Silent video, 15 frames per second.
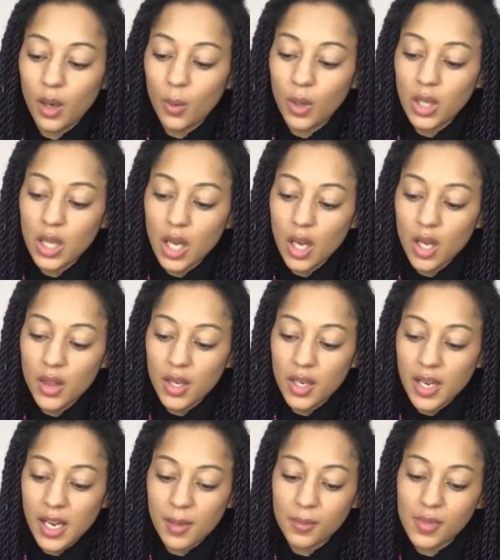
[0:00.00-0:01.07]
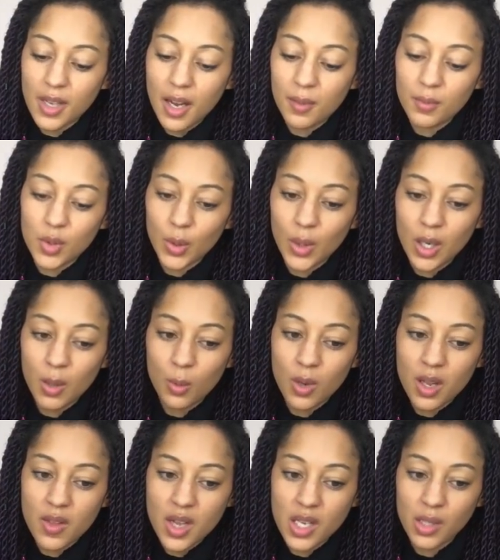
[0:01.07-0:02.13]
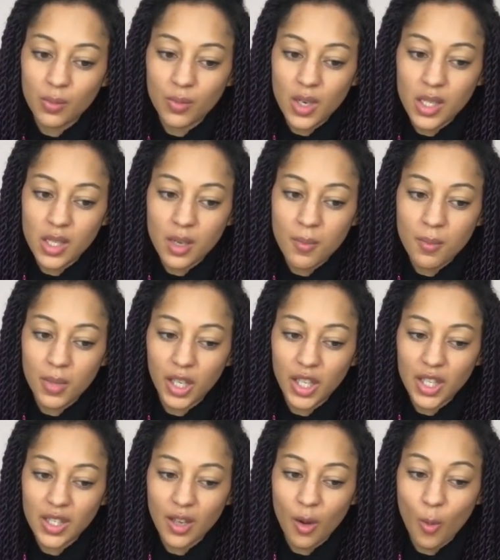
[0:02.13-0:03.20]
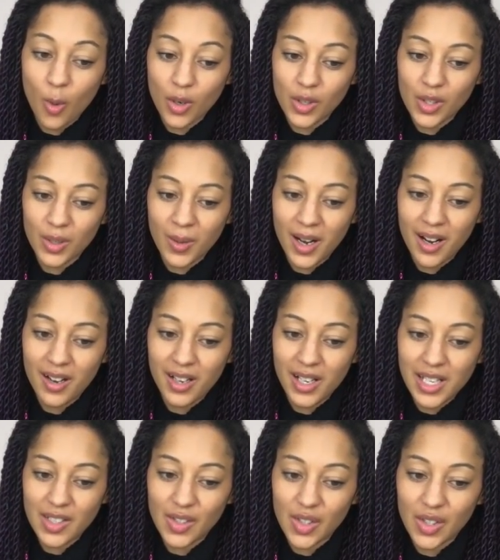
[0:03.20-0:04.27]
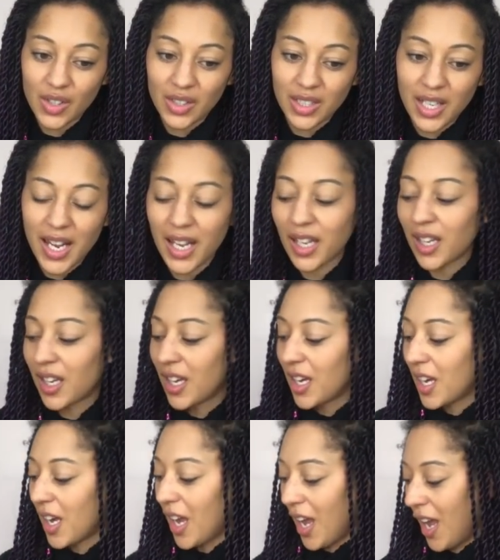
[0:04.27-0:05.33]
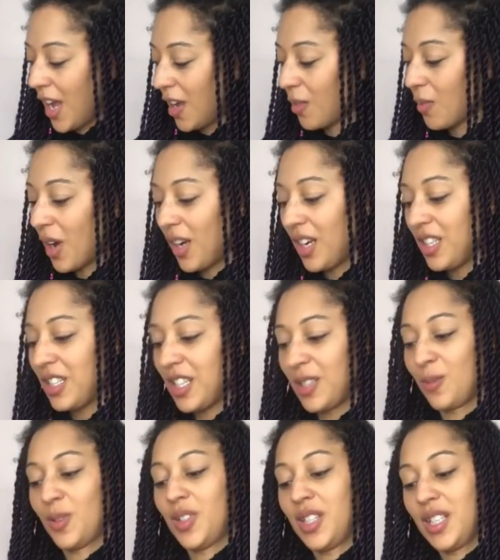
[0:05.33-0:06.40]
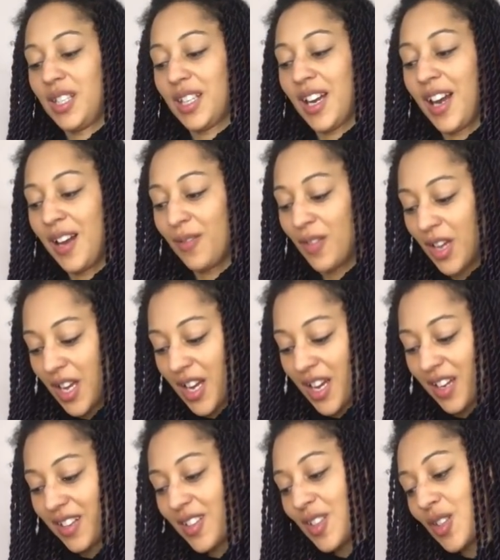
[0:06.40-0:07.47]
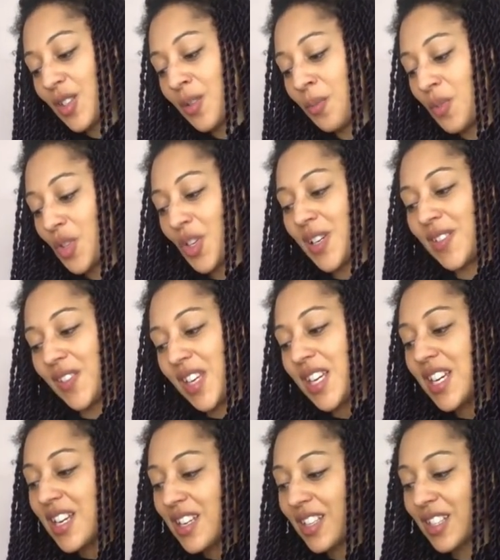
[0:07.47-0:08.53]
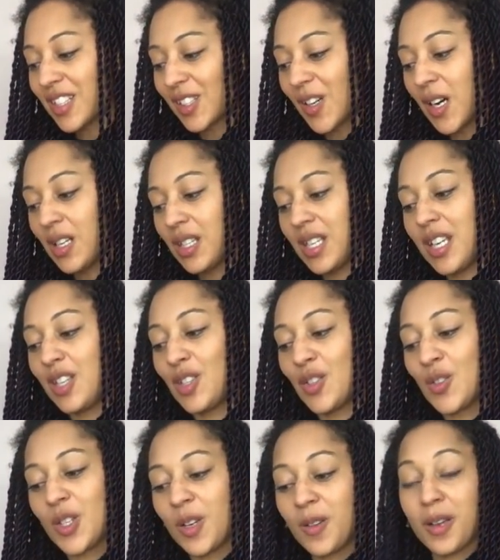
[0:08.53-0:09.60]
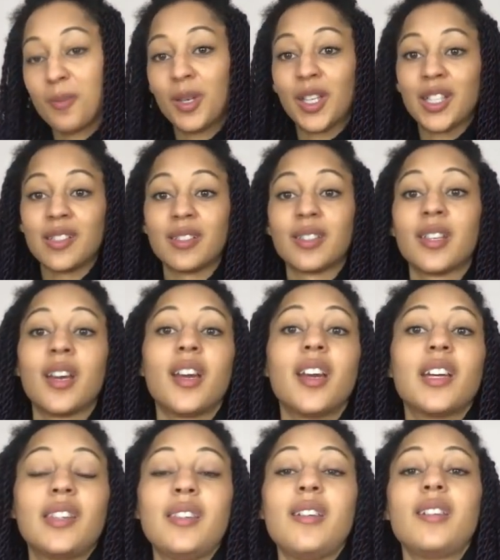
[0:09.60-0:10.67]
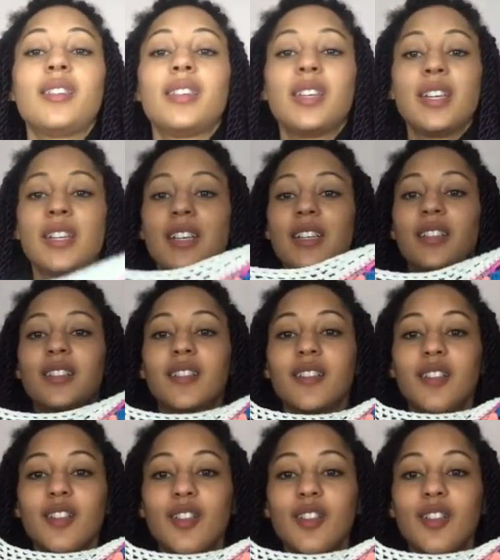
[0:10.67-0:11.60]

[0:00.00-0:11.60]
one of the other names that I'm toying with is Risen because I want to wear it on Easter Sunday um, and I did want it to have some sort of Easter connotation to it because this is